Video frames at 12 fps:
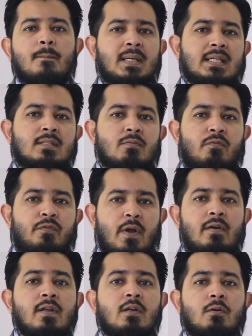but it's
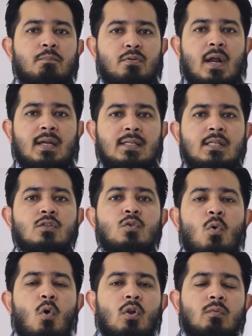very good practice
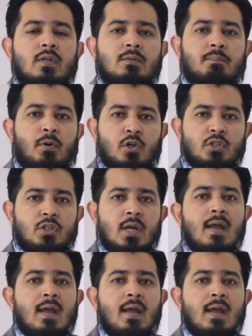to always push